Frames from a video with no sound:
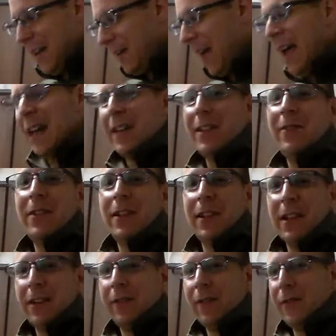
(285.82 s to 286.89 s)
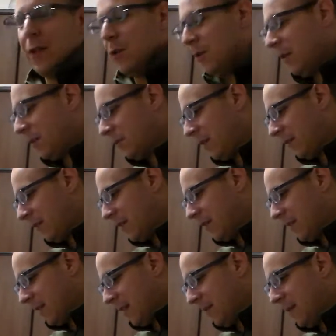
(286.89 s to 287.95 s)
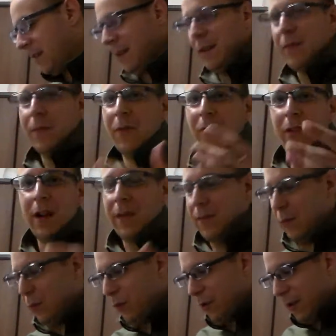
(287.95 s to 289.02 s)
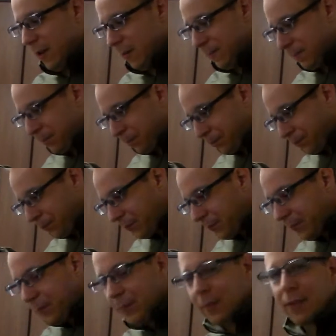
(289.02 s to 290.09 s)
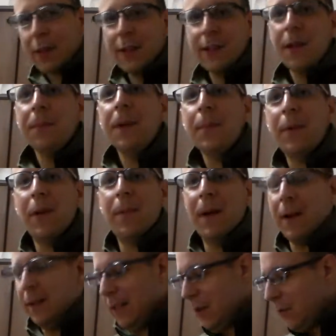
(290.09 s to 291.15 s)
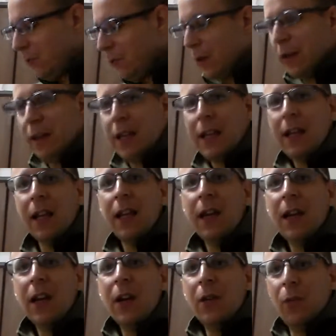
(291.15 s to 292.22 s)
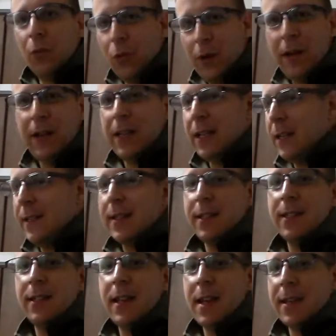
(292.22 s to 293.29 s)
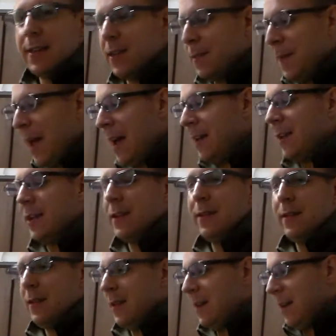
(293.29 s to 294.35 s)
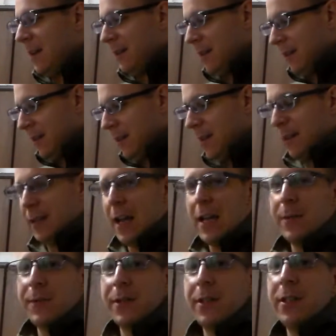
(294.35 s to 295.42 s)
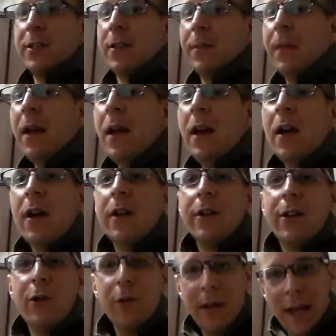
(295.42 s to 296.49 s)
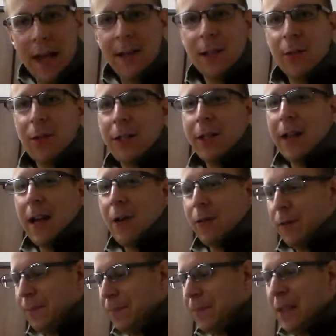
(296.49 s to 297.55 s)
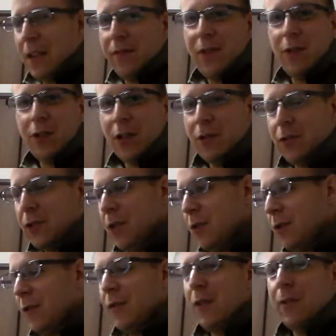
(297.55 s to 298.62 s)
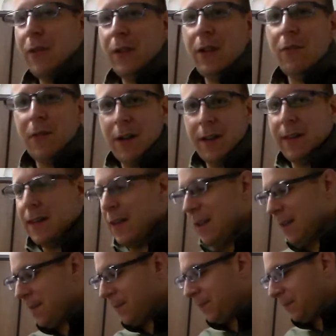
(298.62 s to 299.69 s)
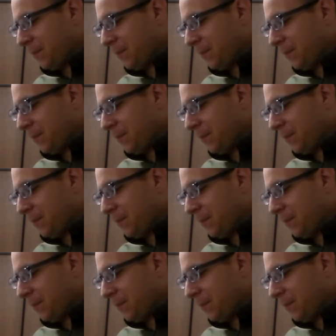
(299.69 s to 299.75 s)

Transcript: a lot of reviews while I was waiting for this to come in, even before I even ordered it. Some people apparently really, really dislike this padding and this attachment system. You can switch it out if you so choose, if you really want the